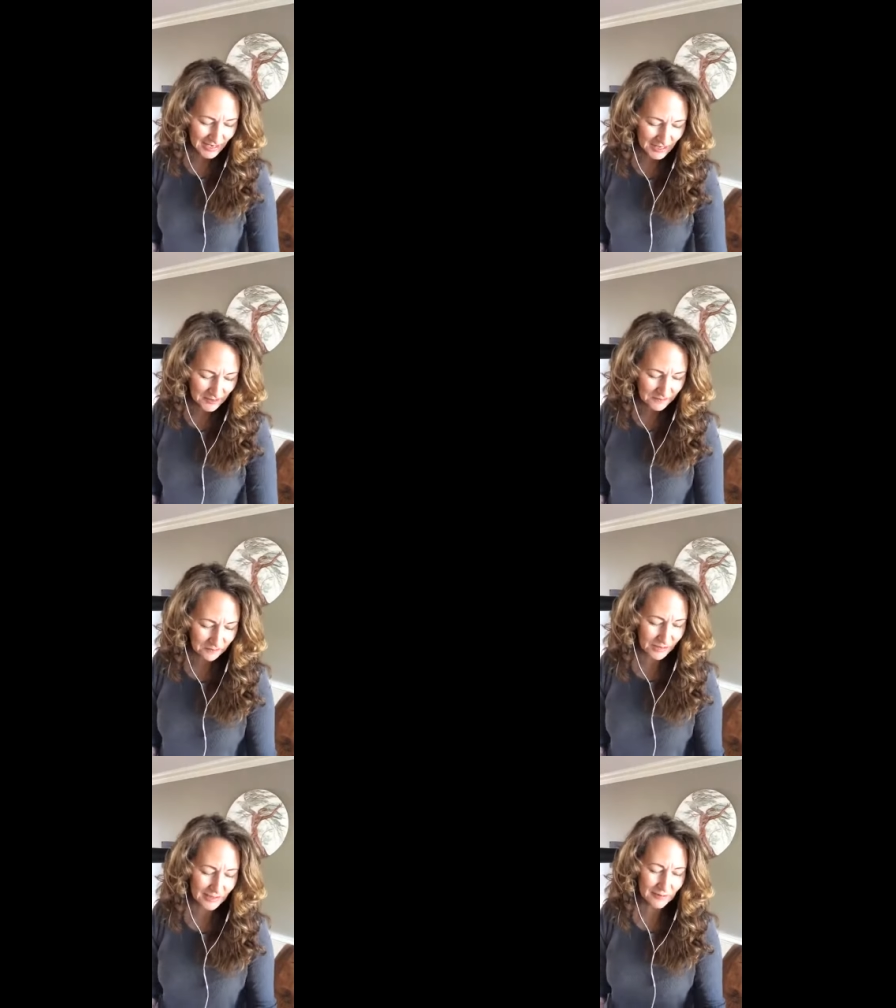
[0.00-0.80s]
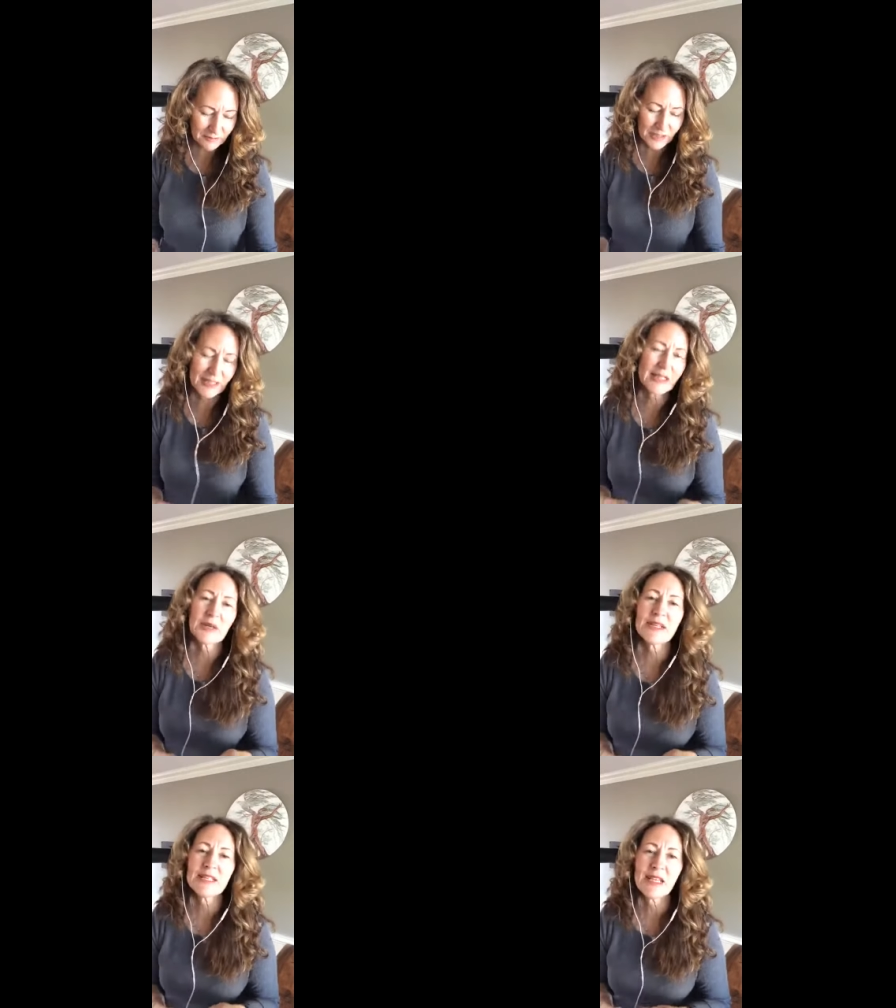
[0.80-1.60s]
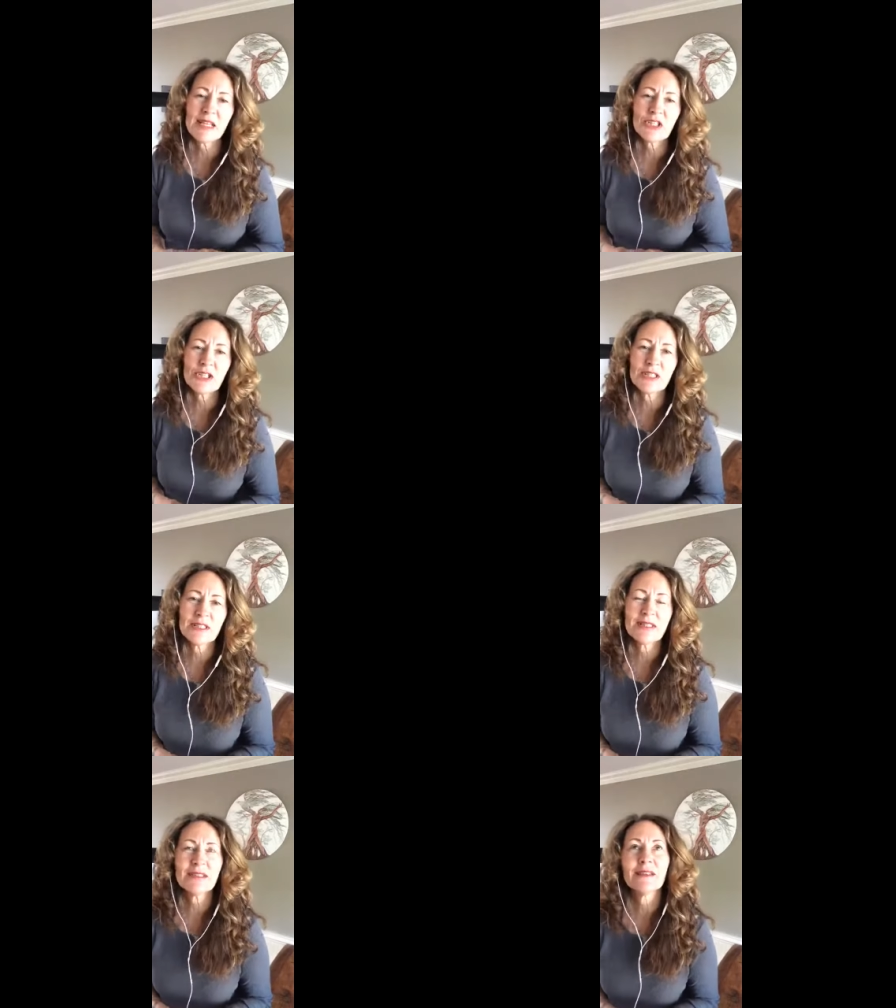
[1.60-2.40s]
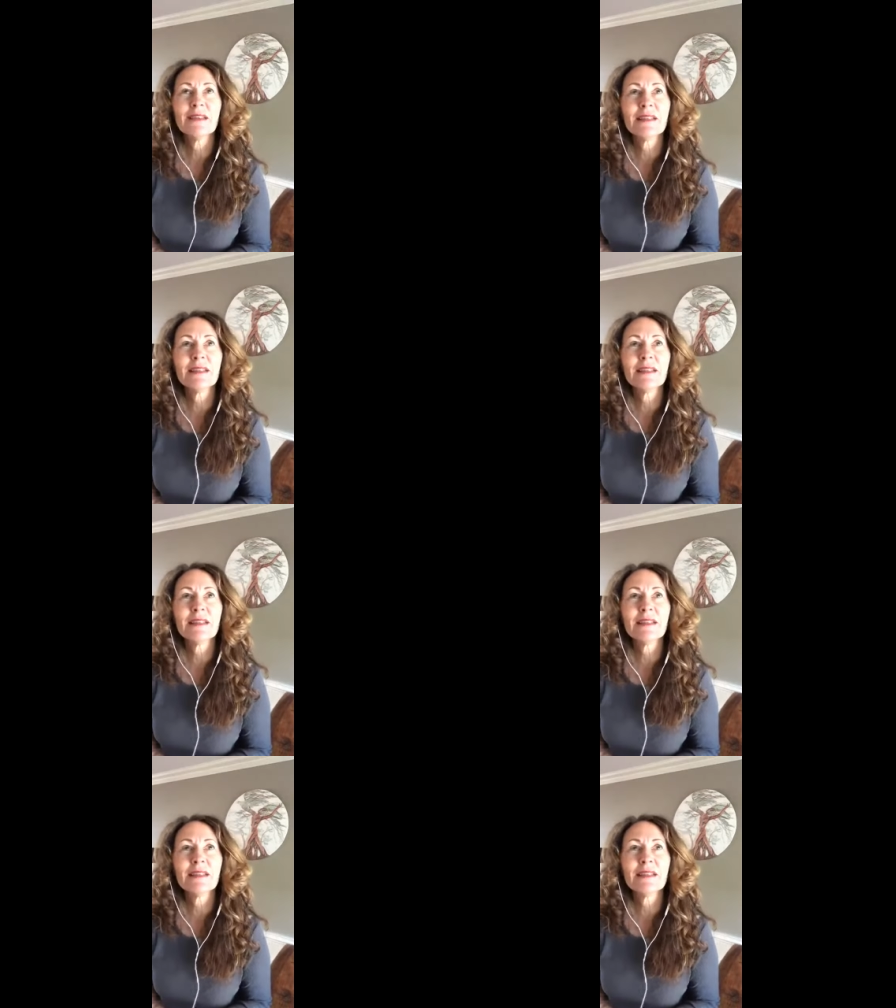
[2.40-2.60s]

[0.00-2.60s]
Um, but, but clary sage is,